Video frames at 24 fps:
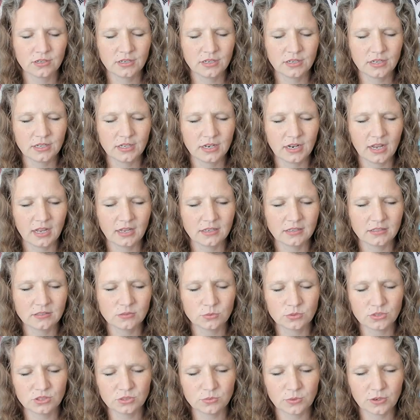It has
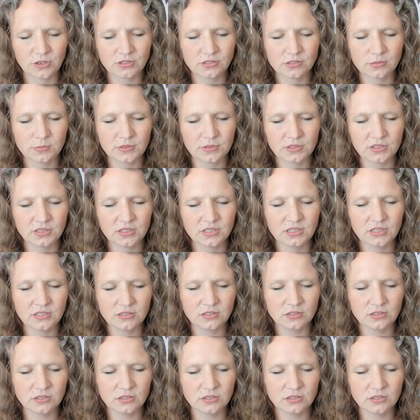responsibility,